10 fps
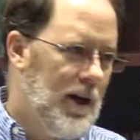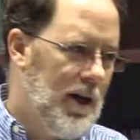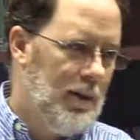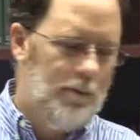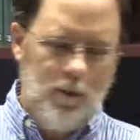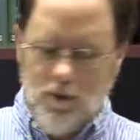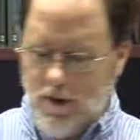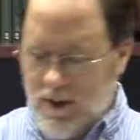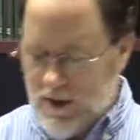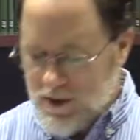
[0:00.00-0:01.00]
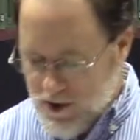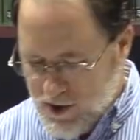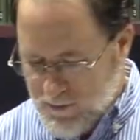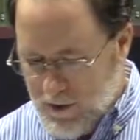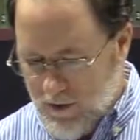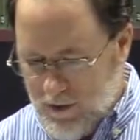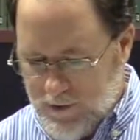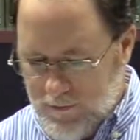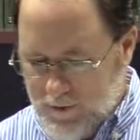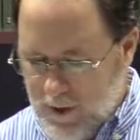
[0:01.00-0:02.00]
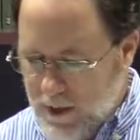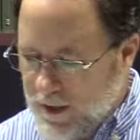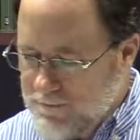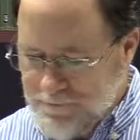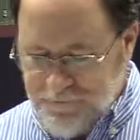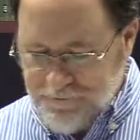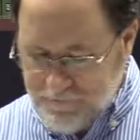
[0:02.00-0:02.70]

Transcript: humble in spirit. Amen?